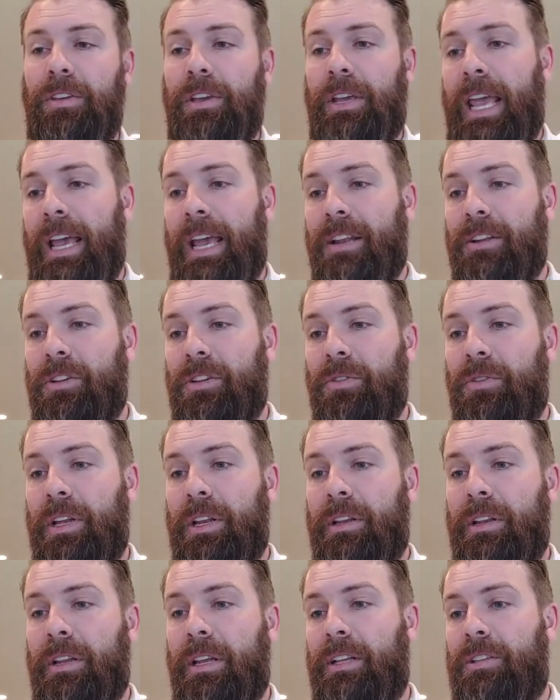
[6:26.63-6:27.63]
You can't do
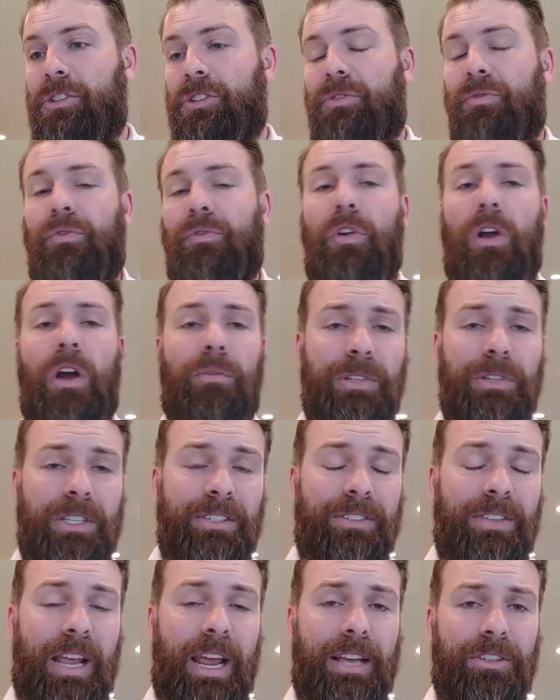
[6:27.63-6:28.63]
it. It's just fraught with
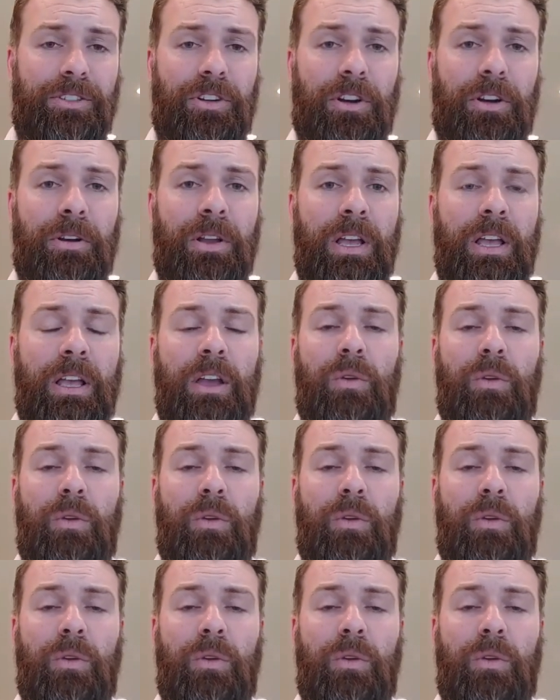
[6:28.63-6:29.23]
disaster.